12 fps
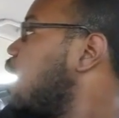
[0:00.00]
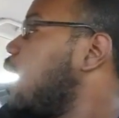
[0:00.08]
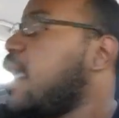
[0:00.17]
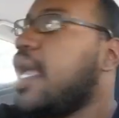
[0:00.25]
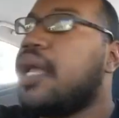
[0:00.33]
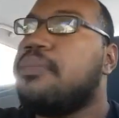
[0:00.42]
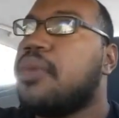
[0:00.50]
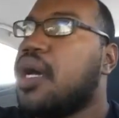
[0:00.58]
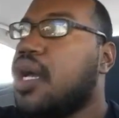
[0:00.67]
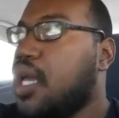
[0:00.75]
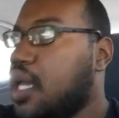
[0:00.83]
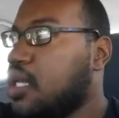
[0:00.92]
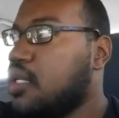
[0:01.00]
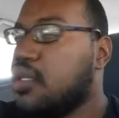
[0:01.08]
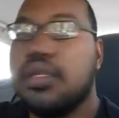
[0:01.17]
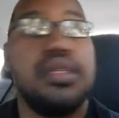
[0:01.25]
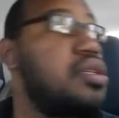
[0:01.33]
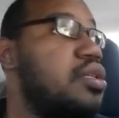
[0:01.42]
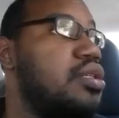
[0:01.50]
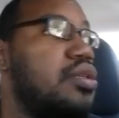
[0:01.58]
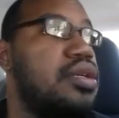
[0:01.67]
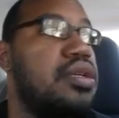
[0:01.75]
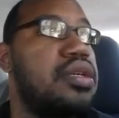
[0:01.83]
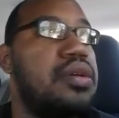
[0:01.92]
I had my
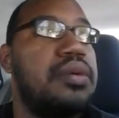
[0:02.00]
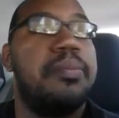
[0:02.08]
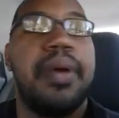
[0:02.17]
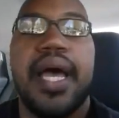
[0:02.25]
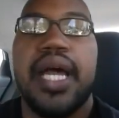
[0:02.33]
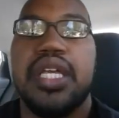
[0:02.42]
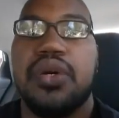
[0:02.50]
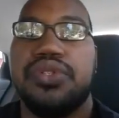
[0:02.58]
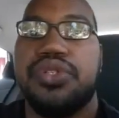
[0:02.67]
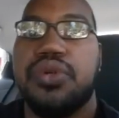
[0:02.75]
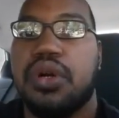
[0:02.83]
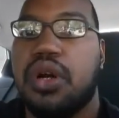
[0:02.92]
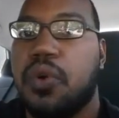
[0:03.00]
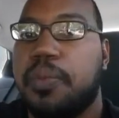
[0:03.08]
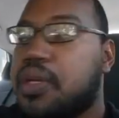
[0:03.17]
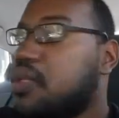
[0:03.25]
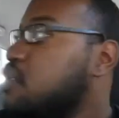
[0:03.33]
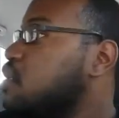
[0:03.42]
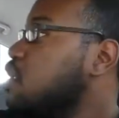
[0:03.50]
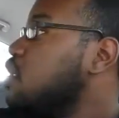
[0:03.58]
patio door open,